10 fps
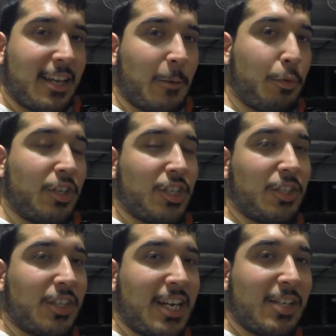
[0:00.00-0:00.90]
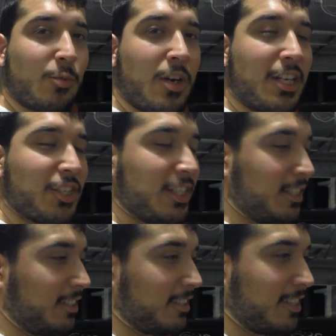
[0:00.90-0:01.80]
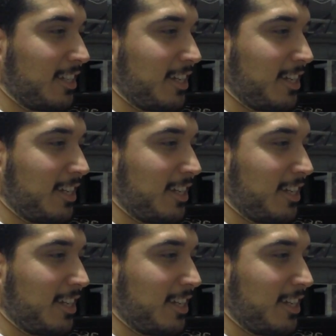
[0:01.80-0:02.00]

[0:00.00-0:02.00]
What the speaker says: I appreciate you guys watching.